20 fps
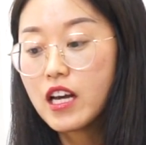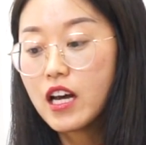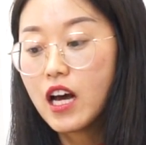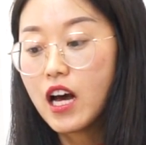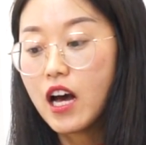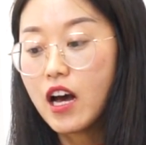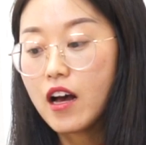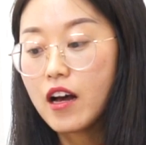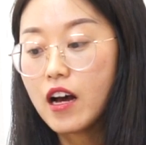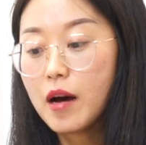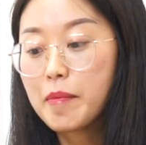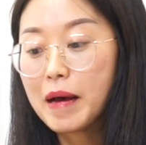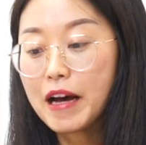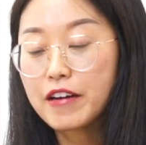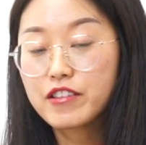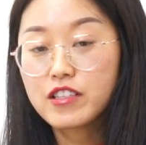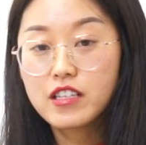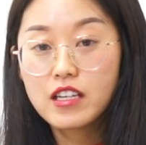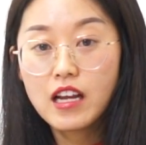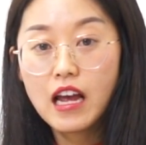
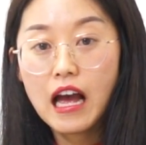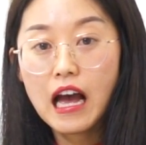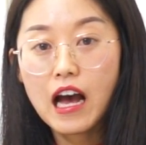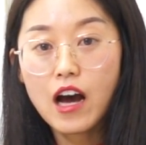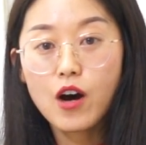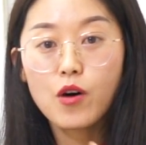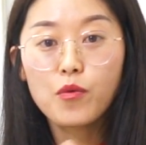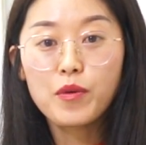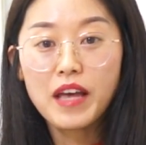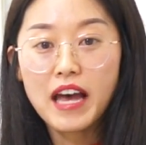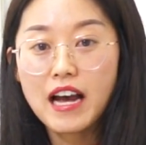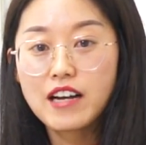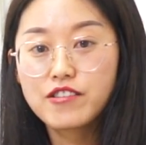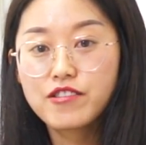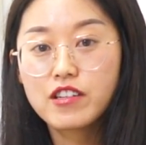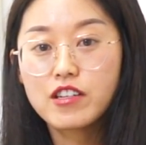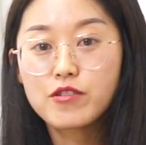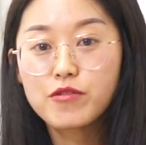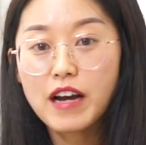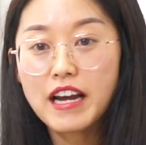about how we
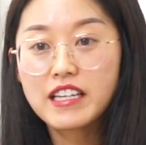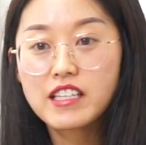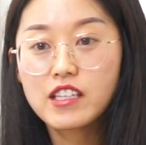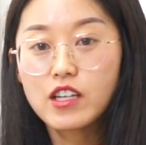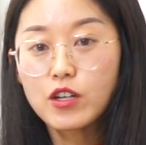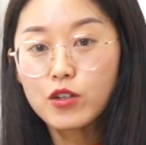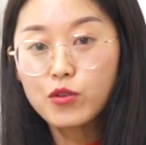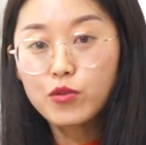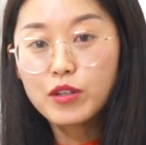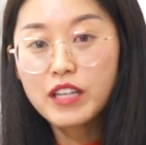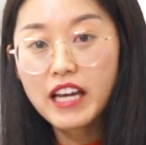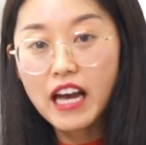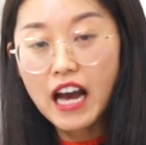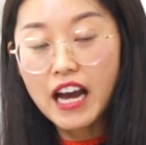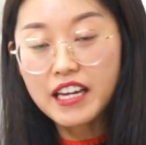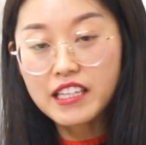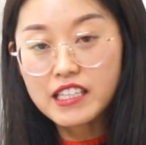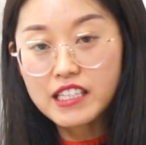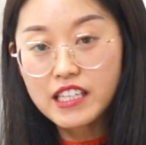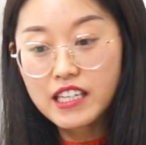actually write a good
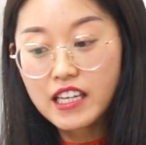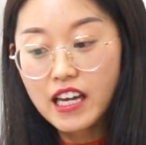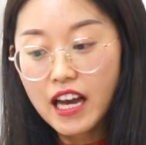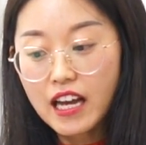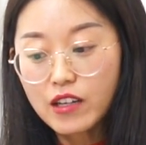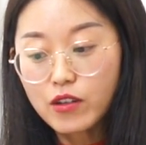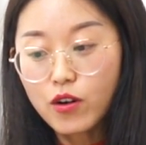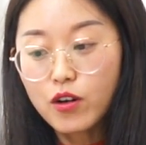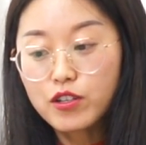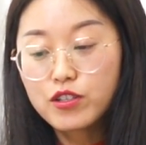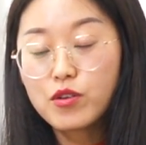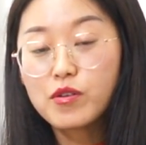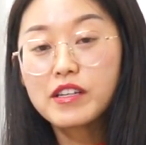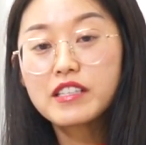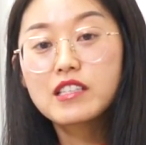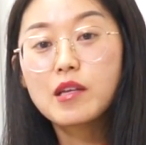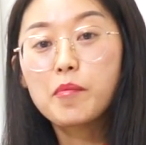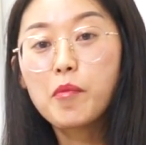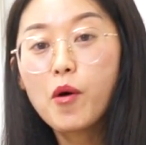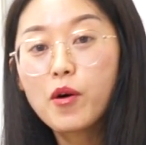idea and also a
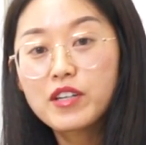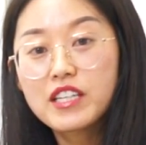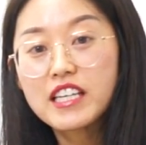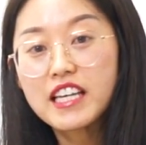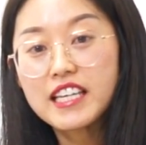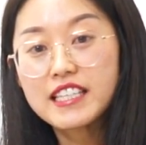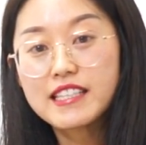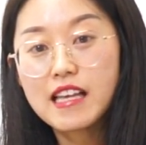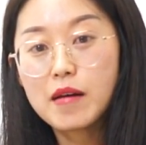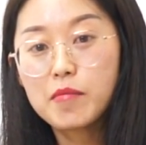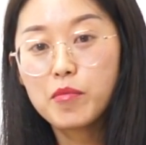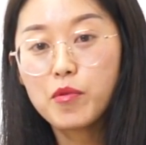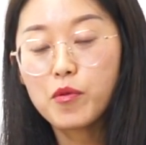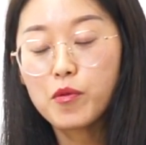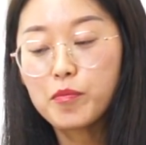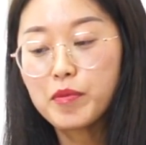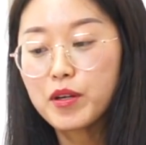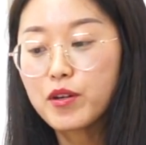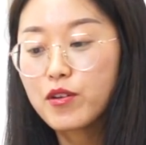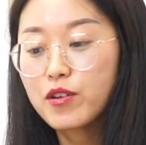supporting example,
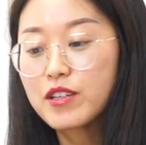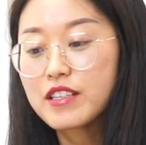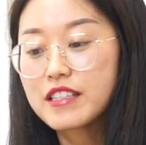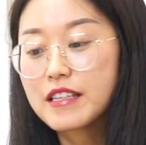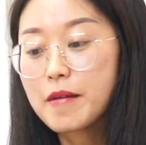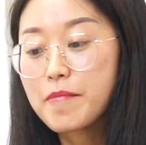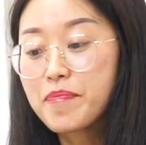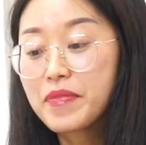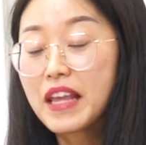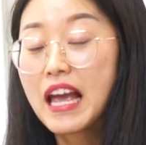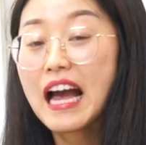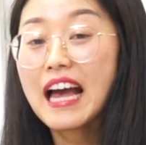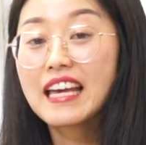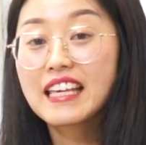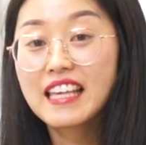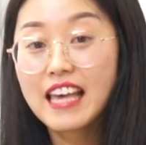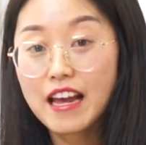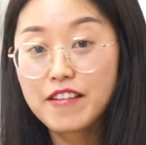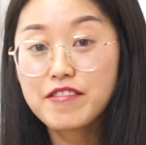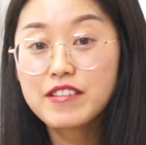because I
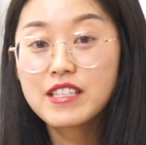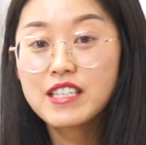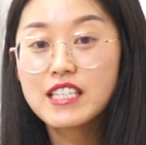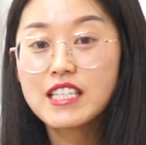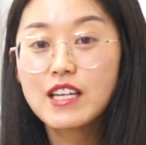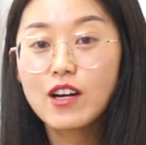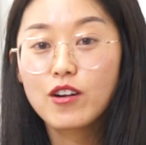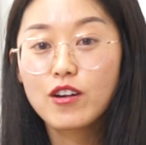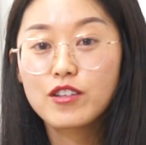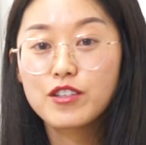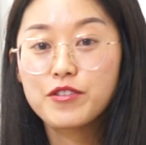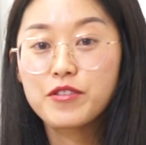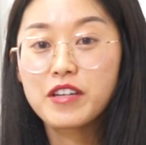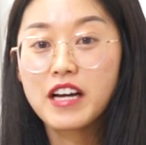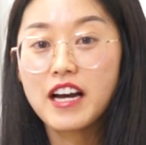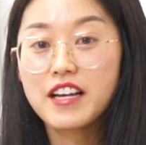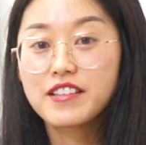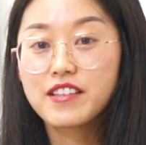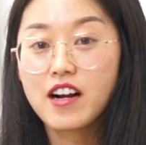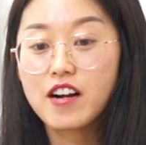guarantee a lot of you
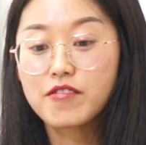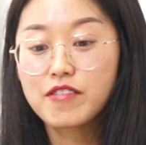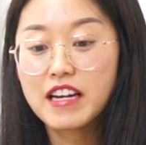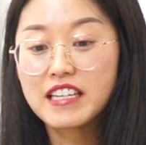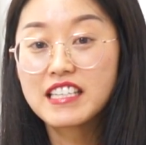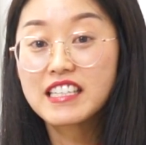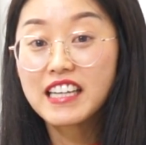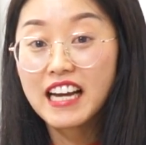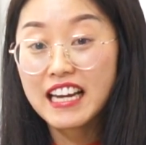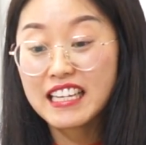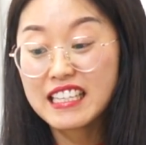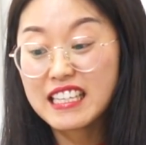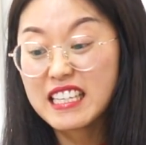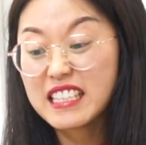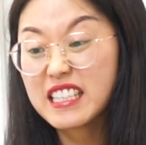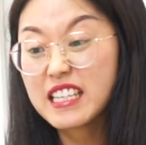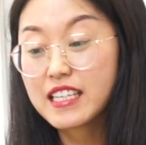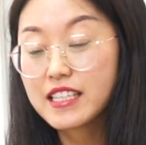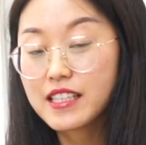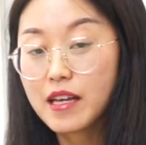guys are writing ideas
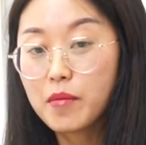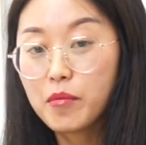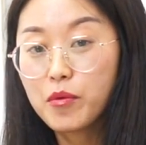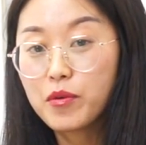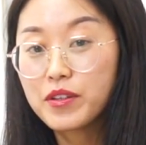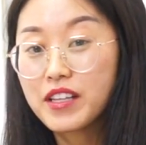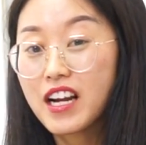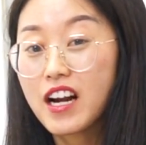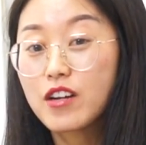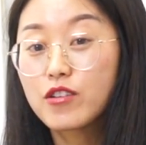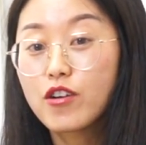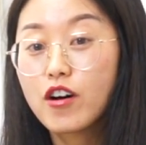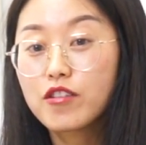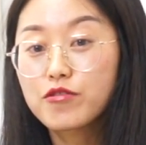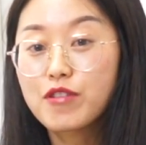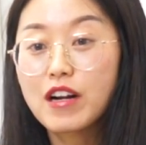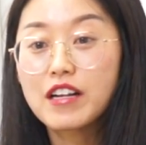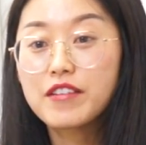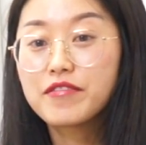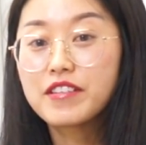and examples that are not
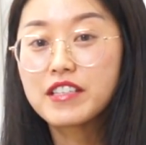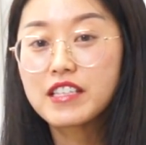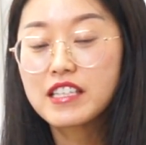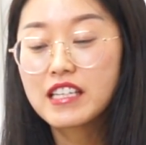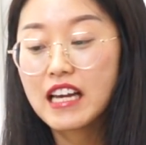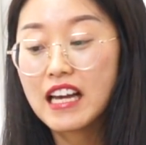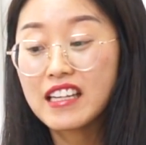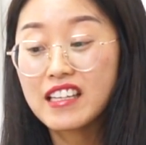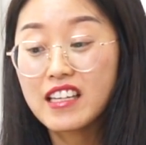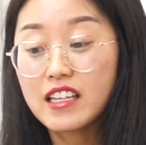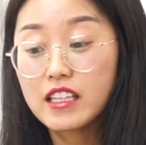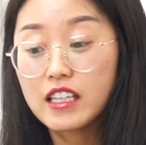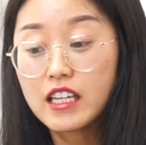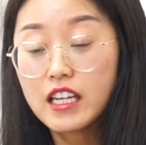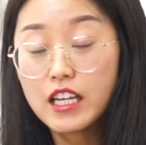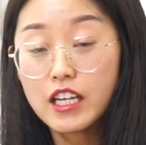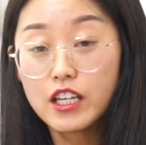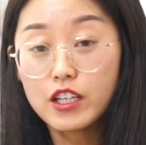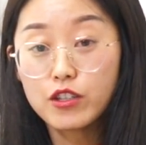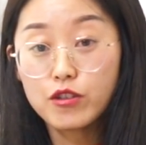relevant, and then
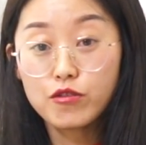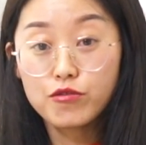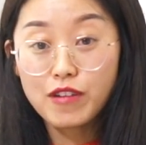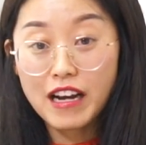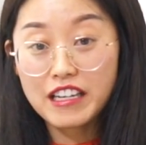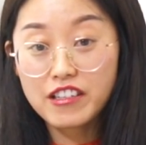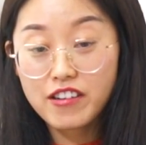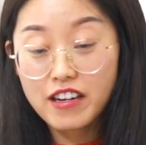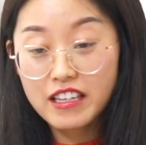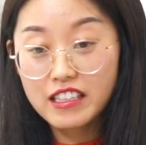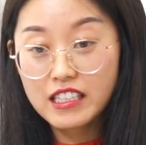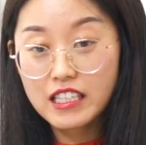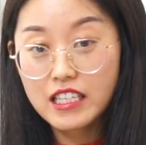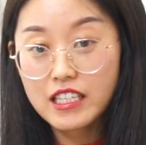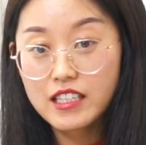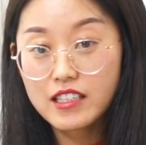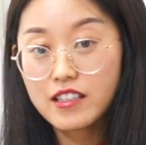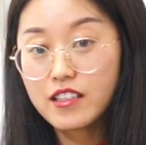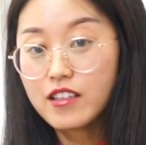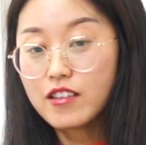you write your
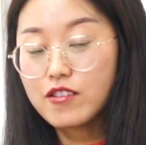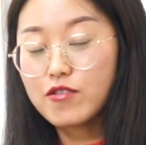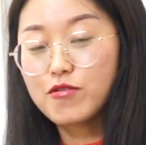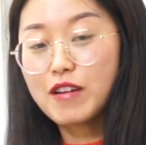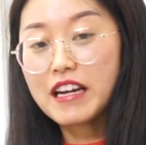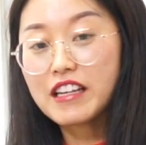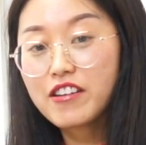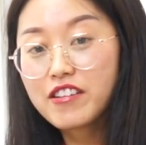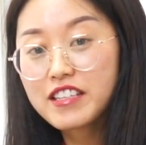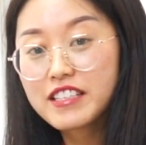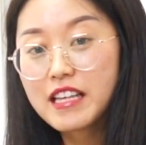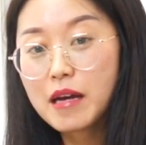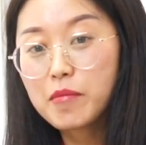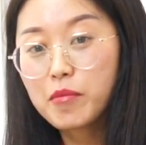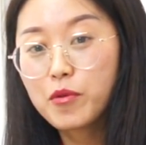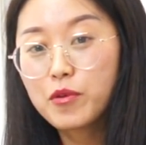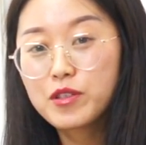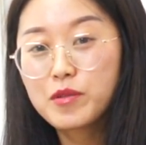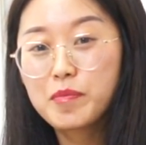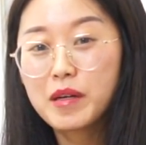ideas, you write your
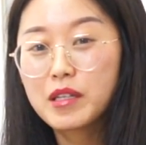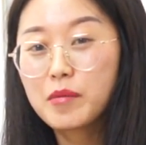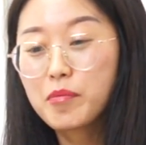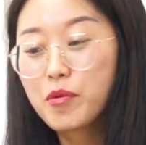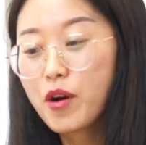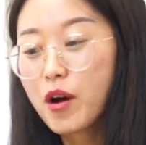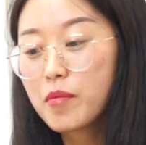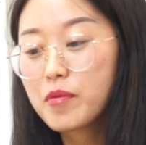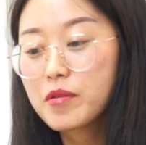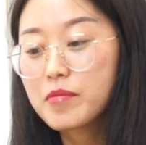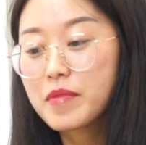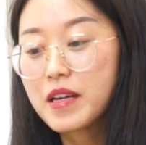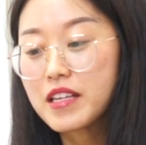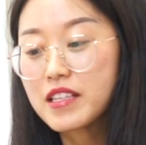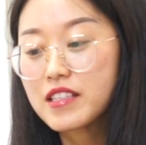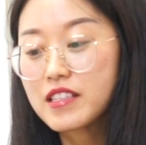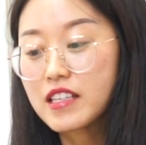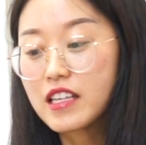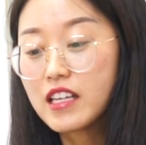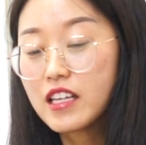examples, but the problem
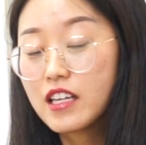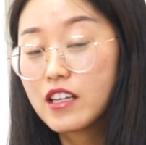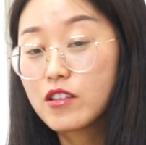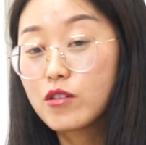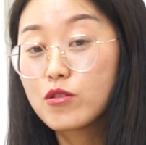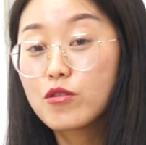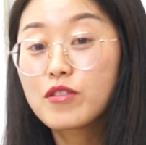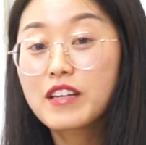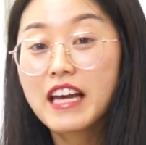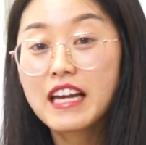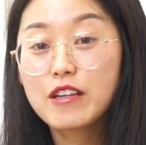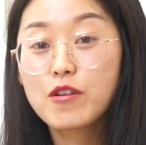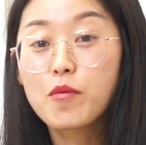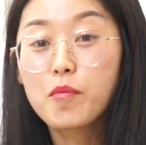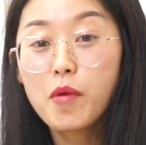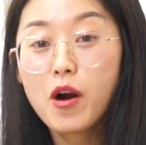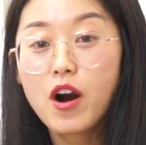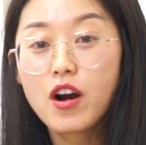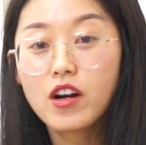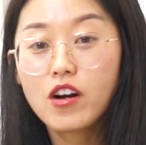is you don't get your
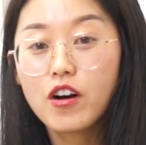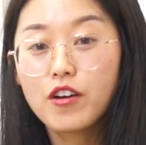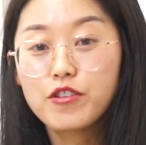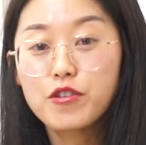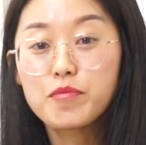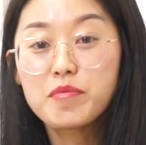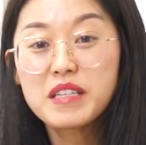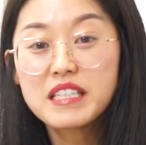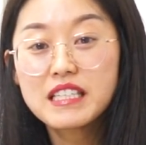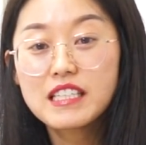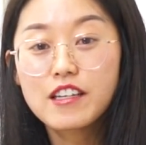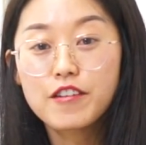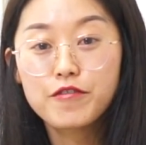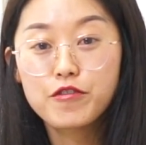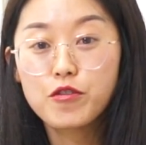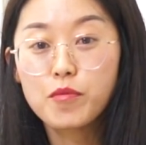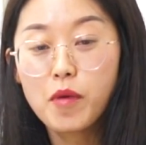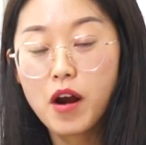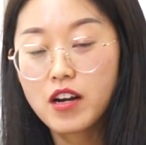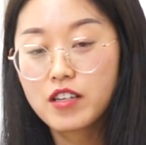mark, or you're missing a
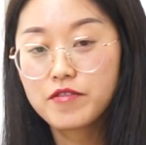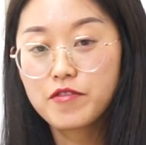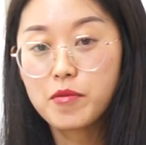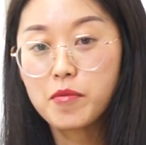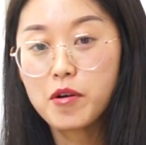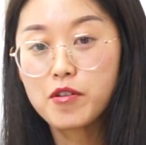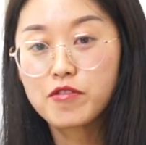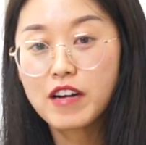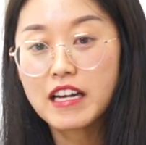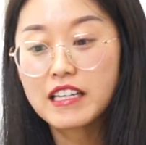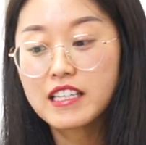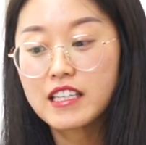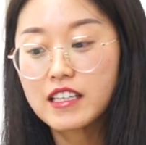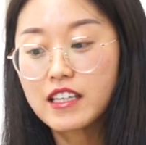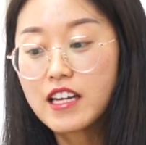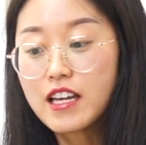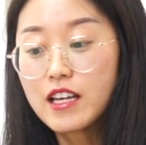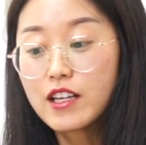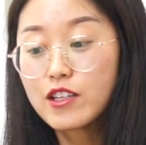few marks when you're writing.